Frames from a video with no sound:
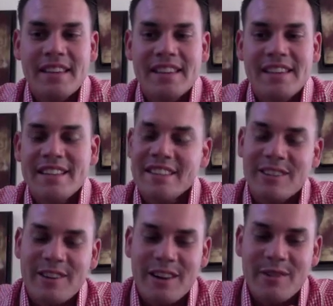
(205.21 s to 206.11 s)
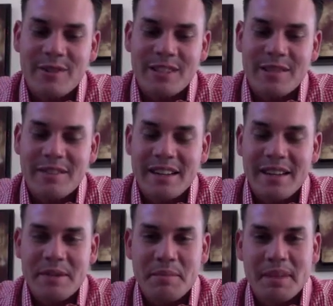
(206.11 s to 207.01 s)
it is a little awkward
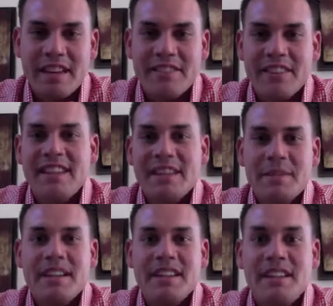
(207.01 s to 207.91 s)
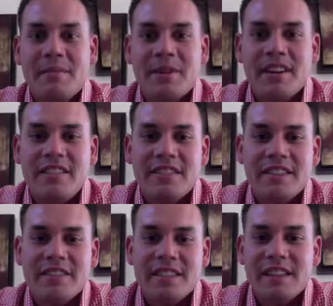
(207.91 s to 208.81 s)
sometimes, but I feel like I'm getting a lot more
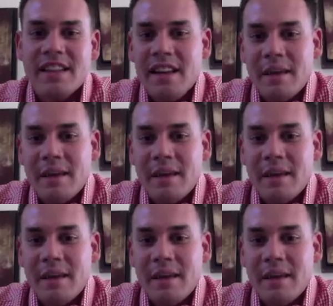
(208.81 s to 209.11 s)
confident with it.